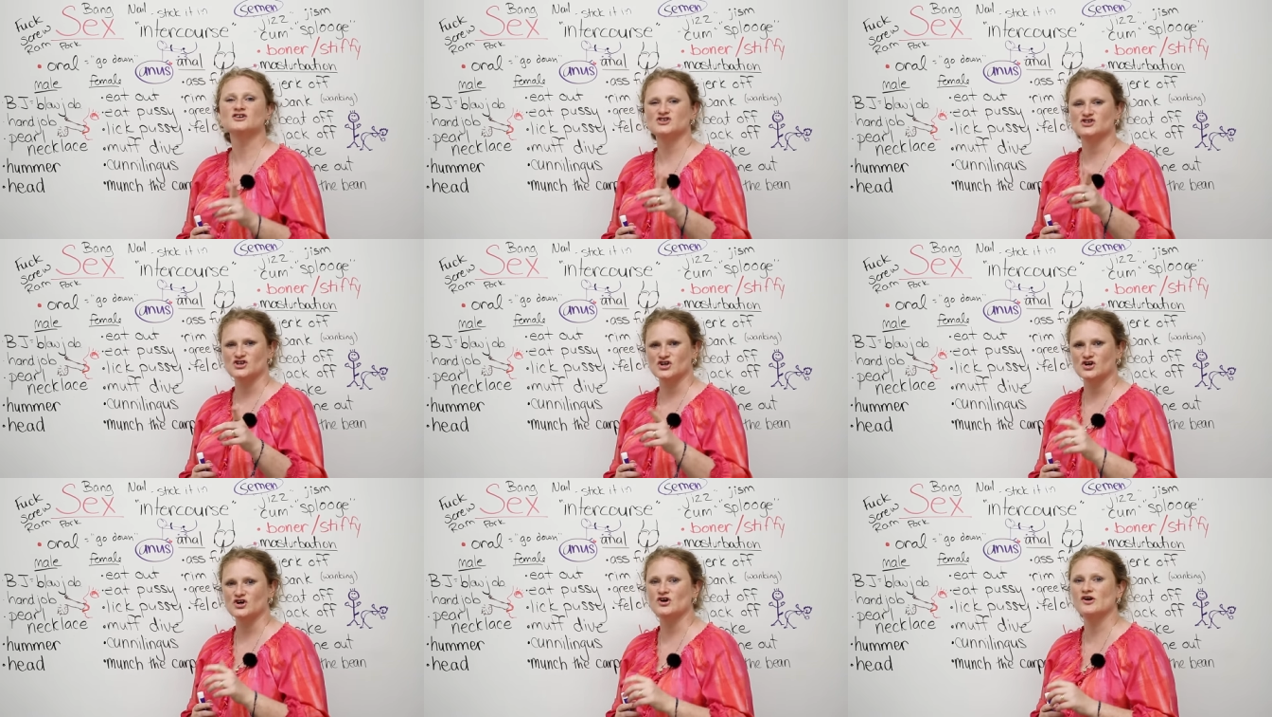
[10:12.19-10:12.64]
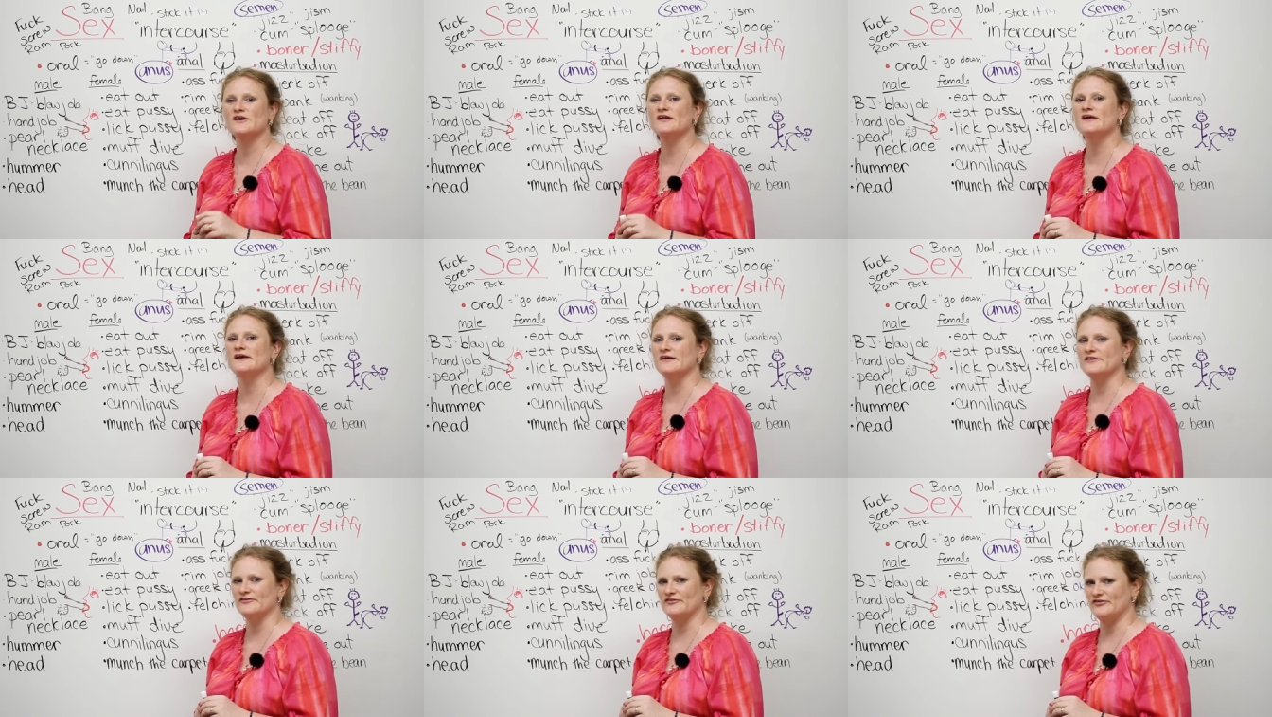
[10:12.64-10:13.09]
Sure it
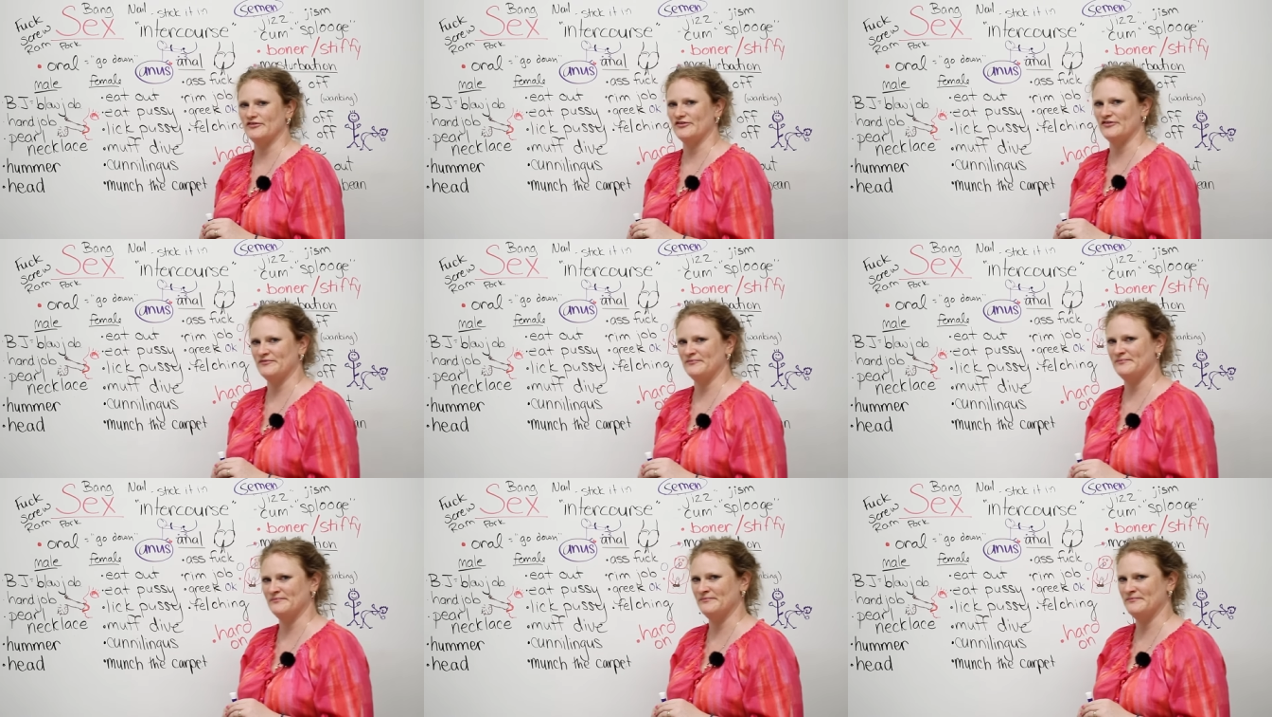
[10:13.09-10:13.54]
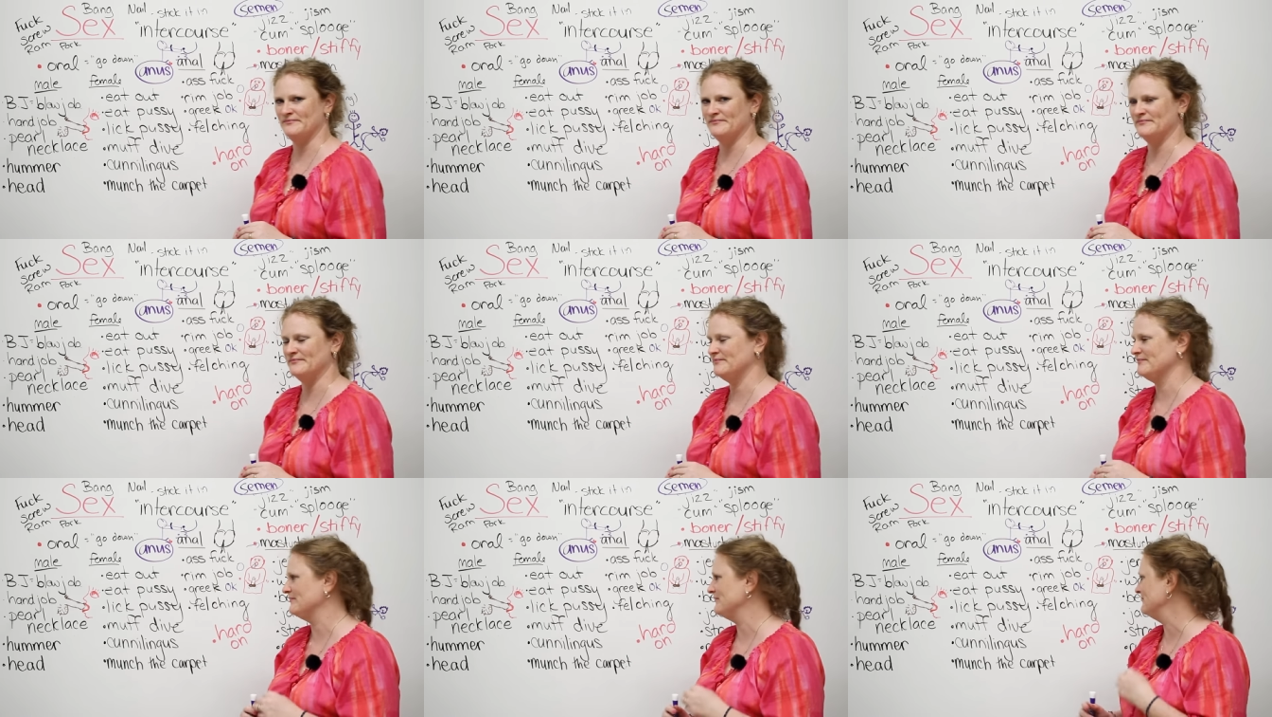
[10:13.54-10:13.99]
is.
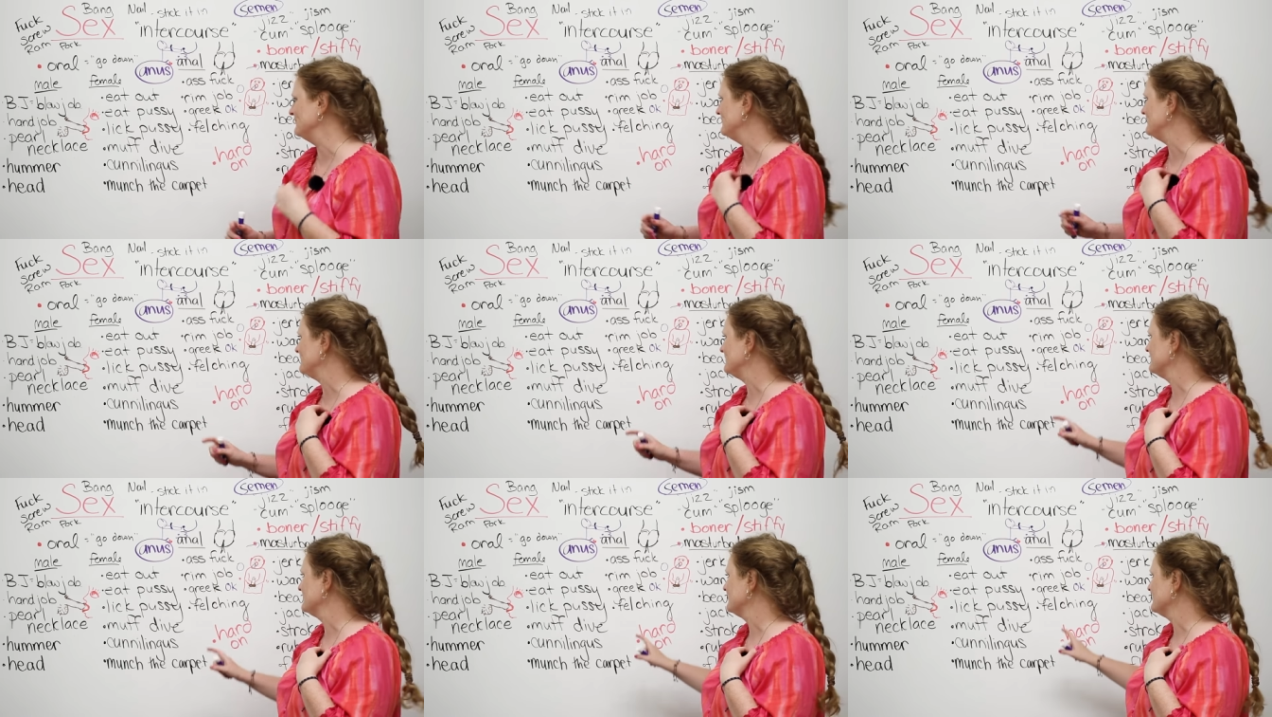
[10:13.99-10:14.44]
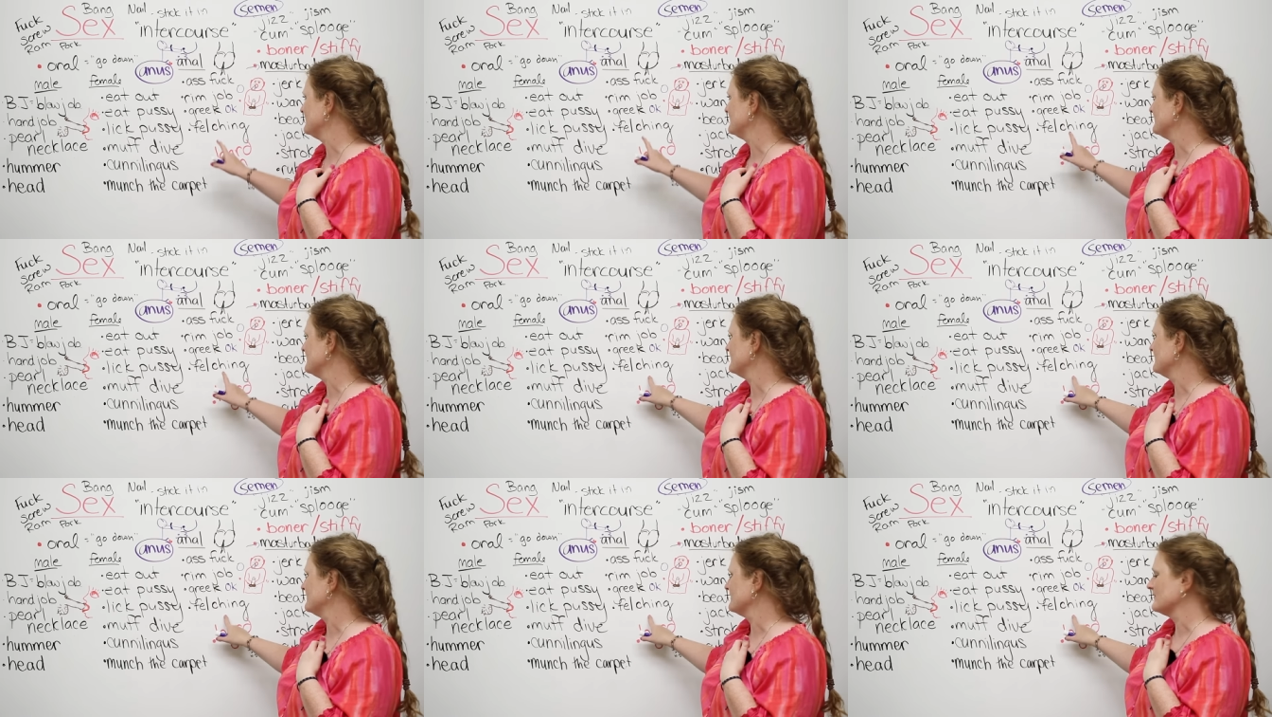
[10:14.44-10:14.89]
Mm-hmm.
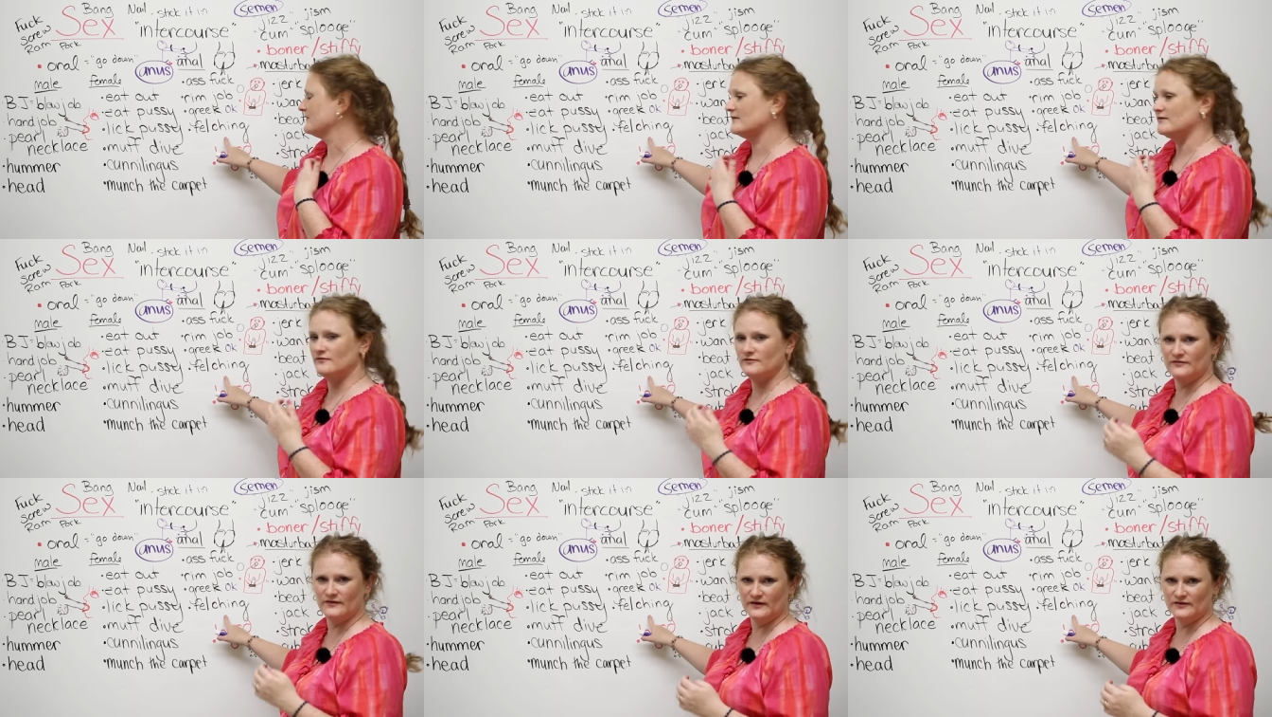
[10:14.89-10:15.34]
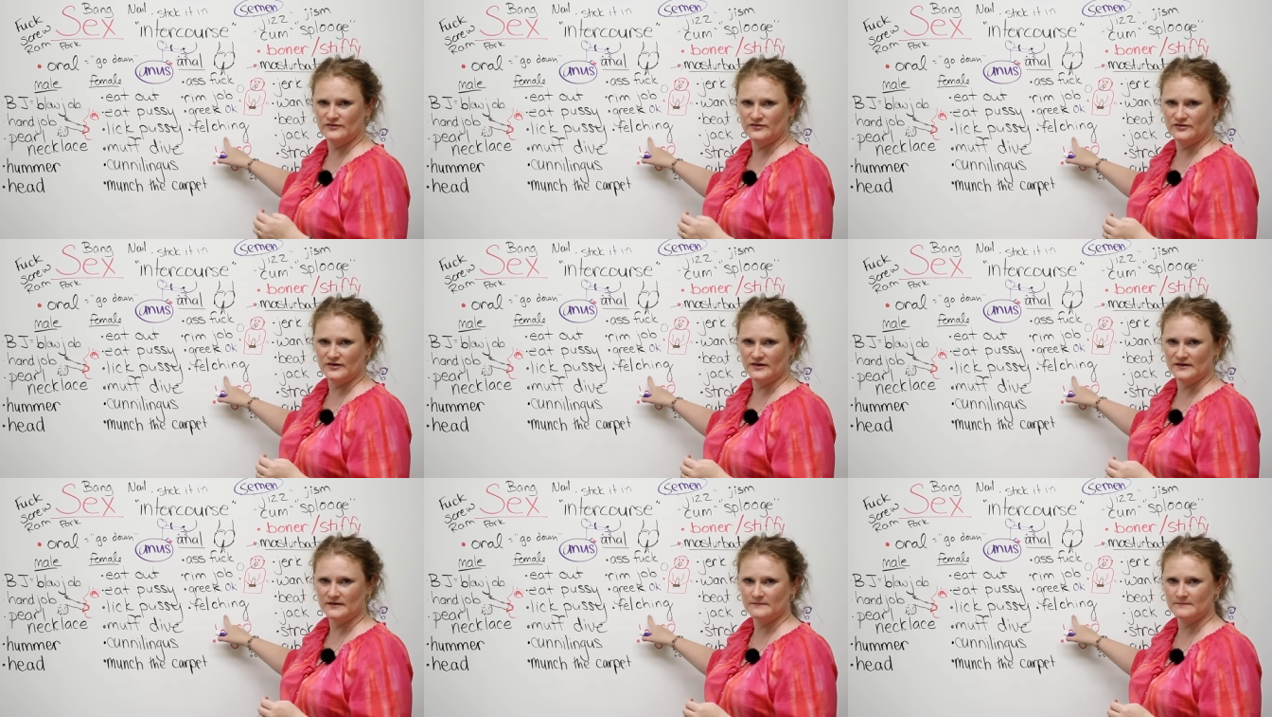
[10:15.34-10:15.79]

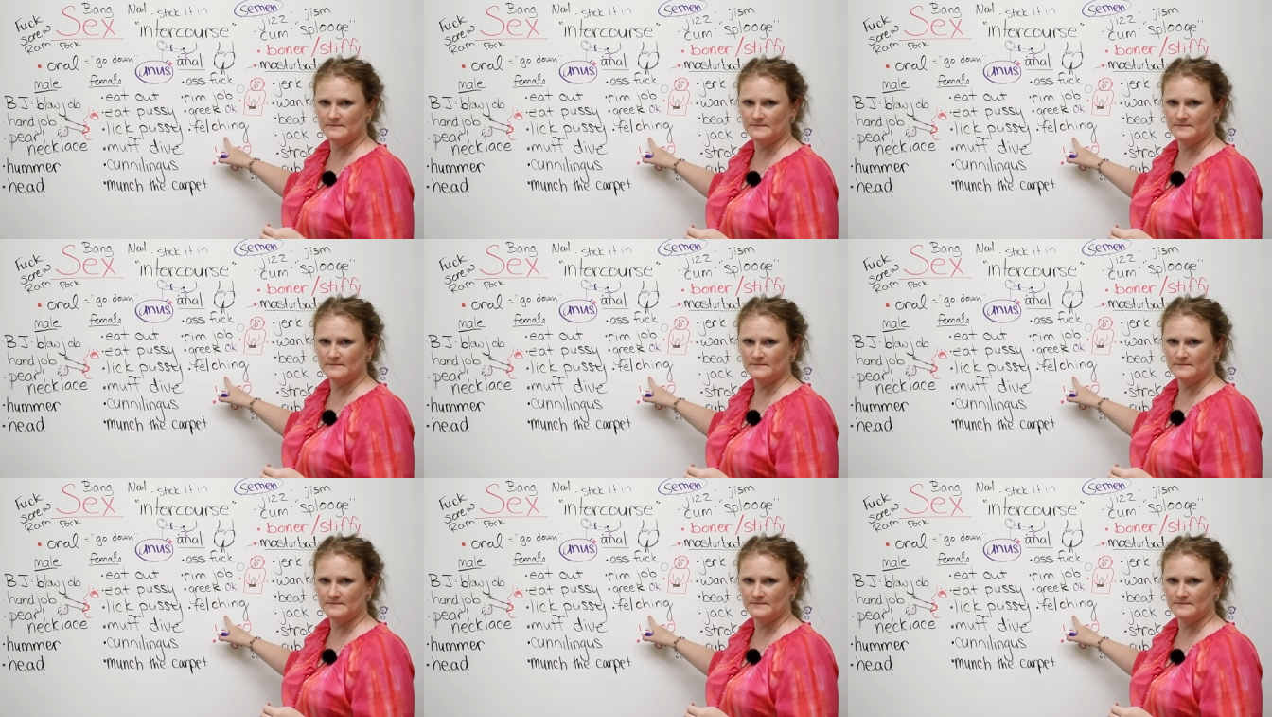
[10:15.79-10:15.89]
Felching.